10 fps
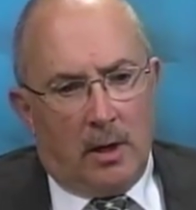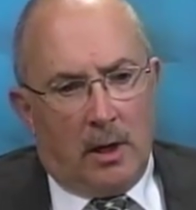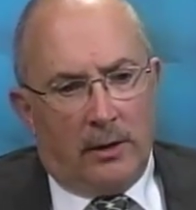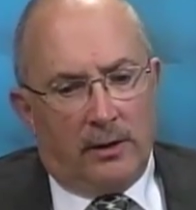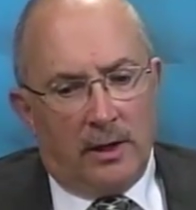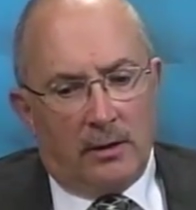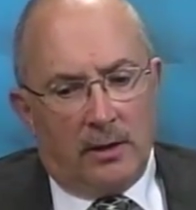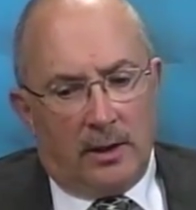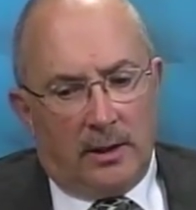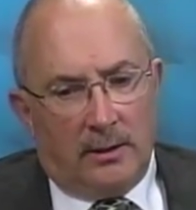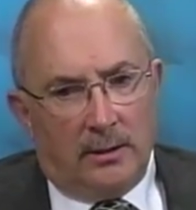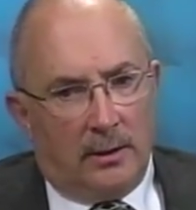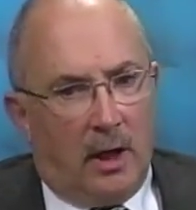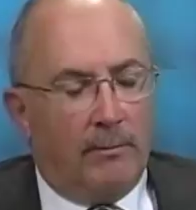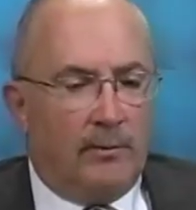I think the
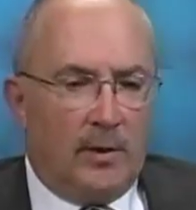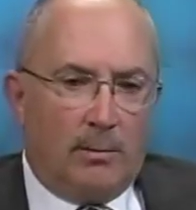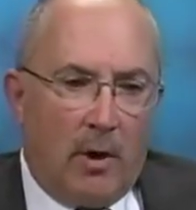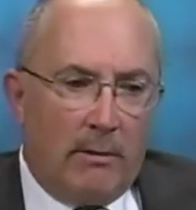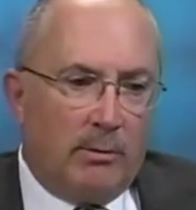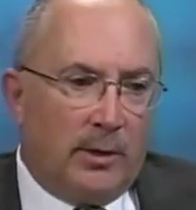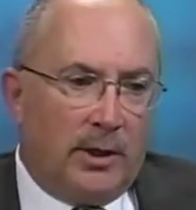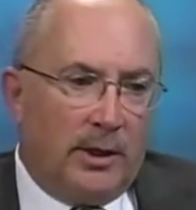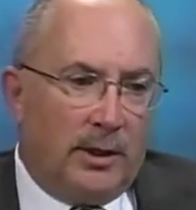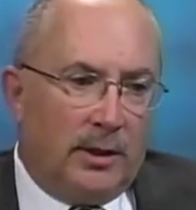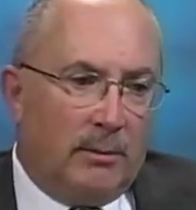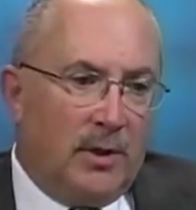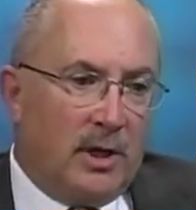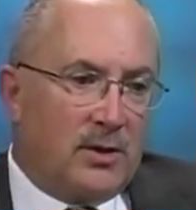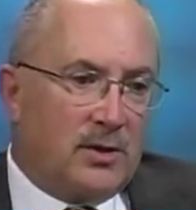uh, probably the
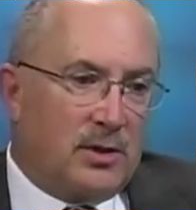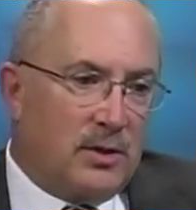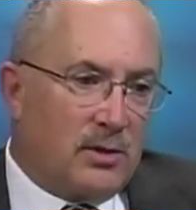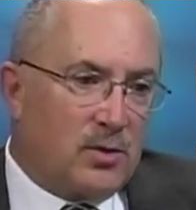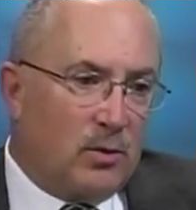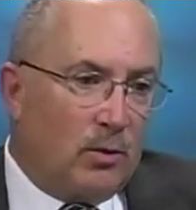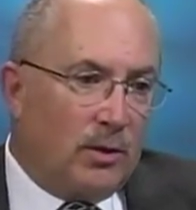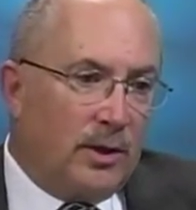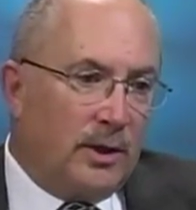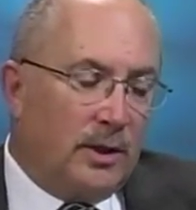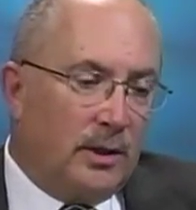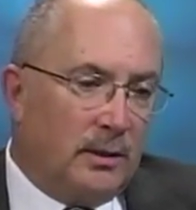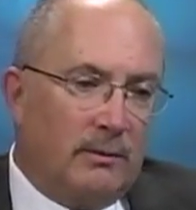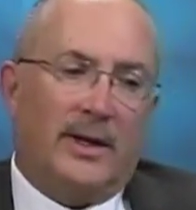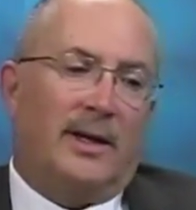biggest success story.
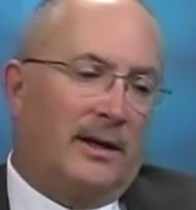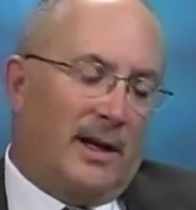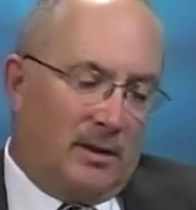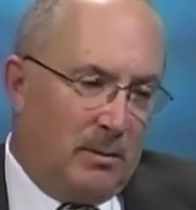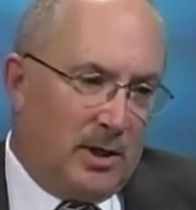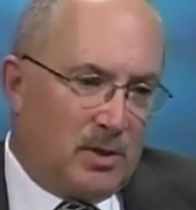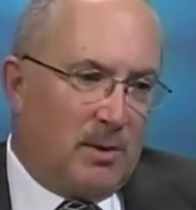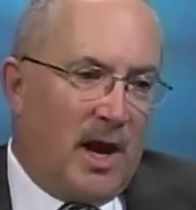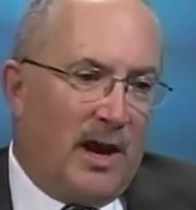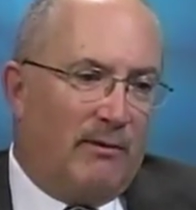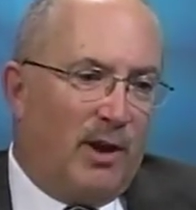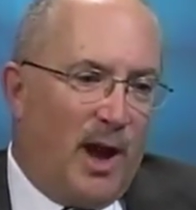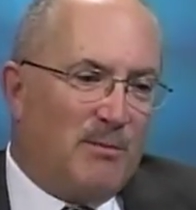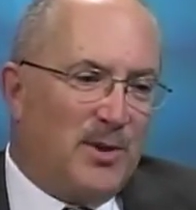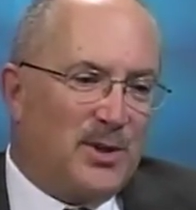Well, not the biggest, but I have a
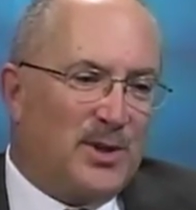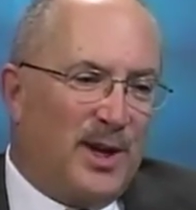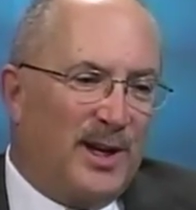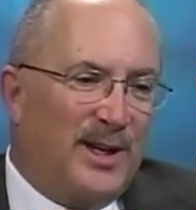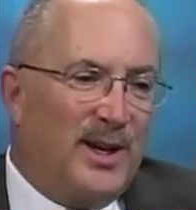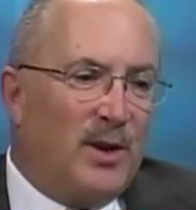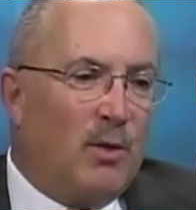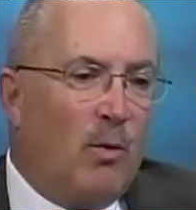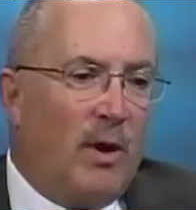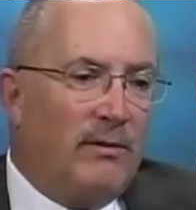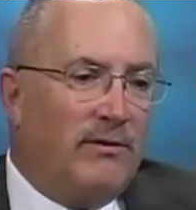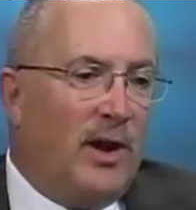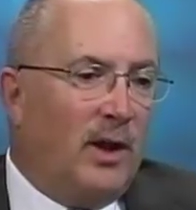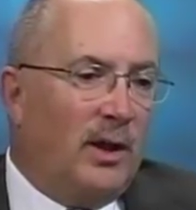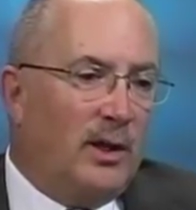lot. But uh, the one
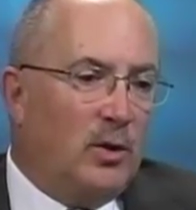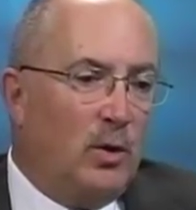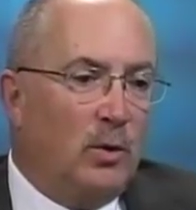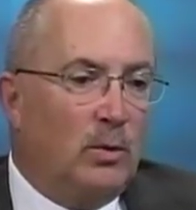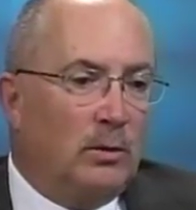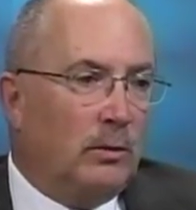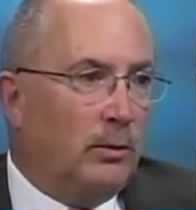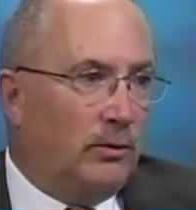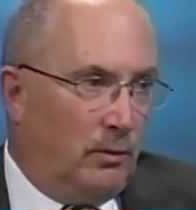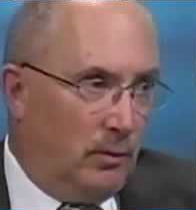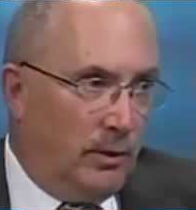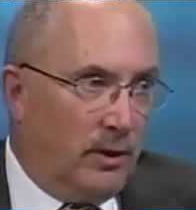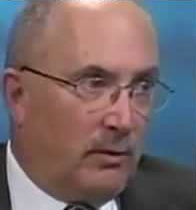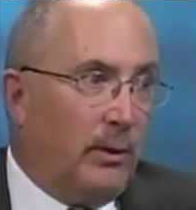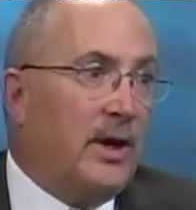fella who was doing the
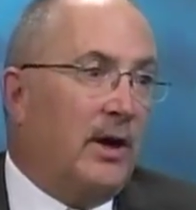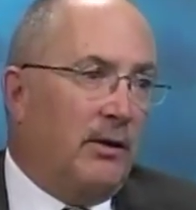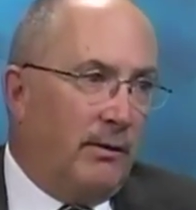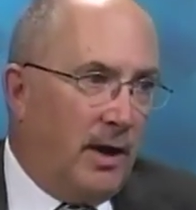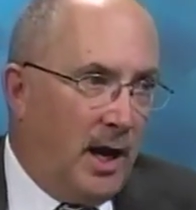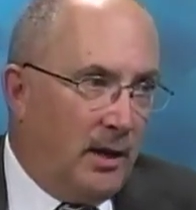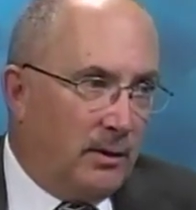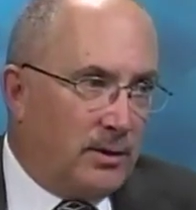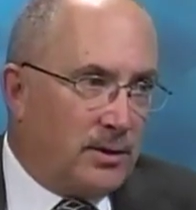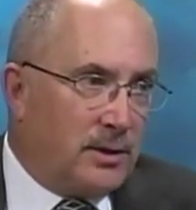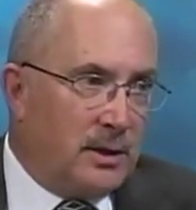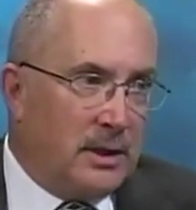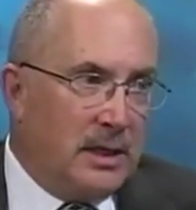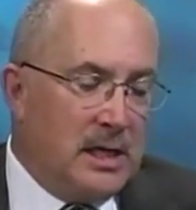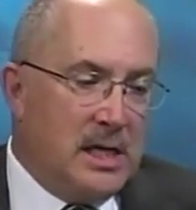three hundred dollars.
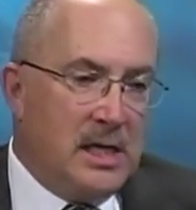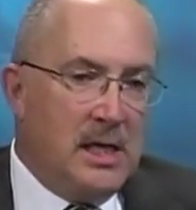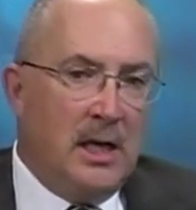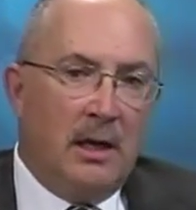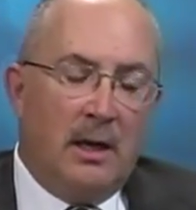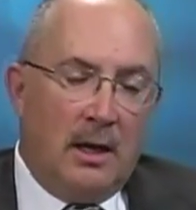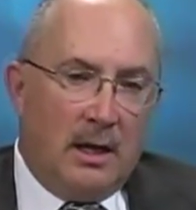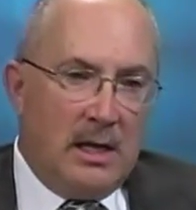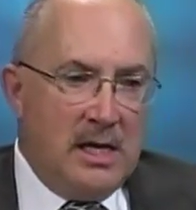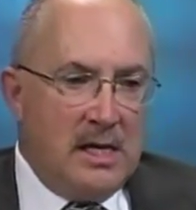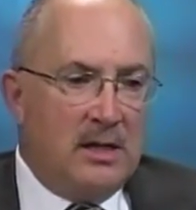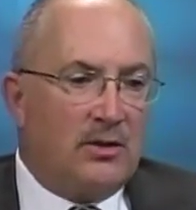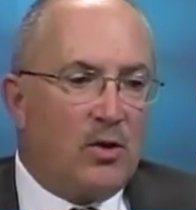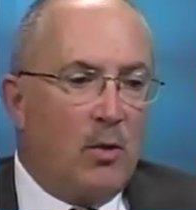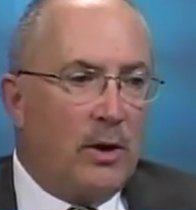He he
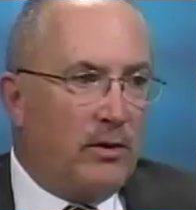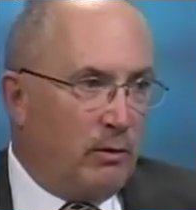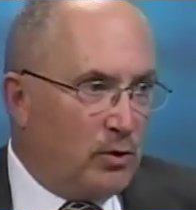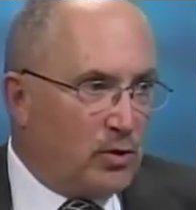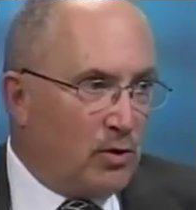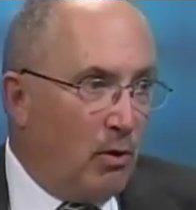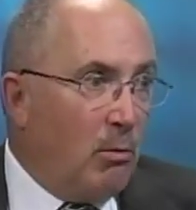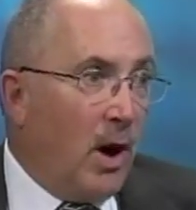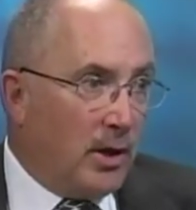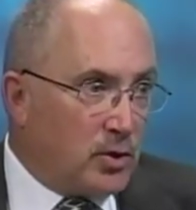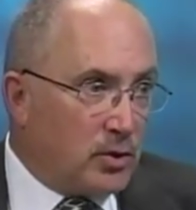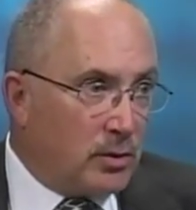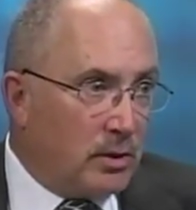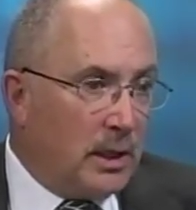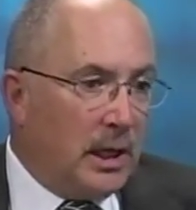is going through so much.
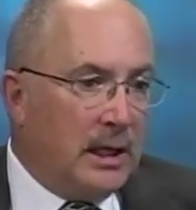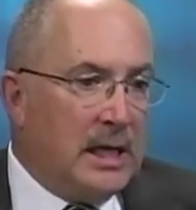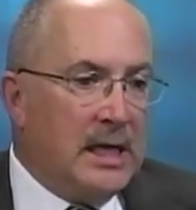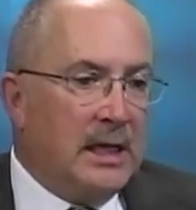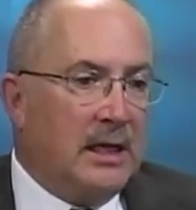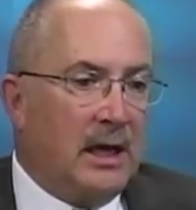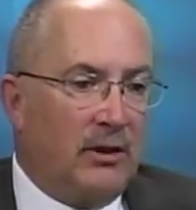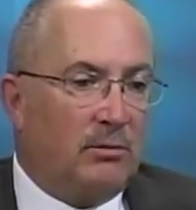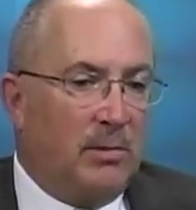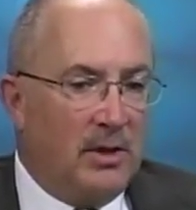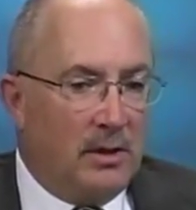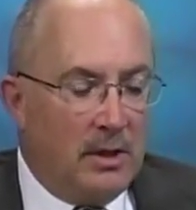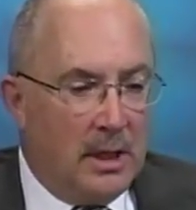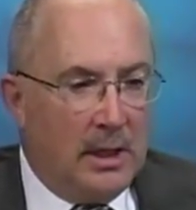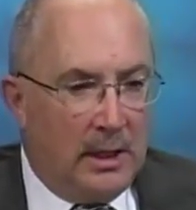He has been.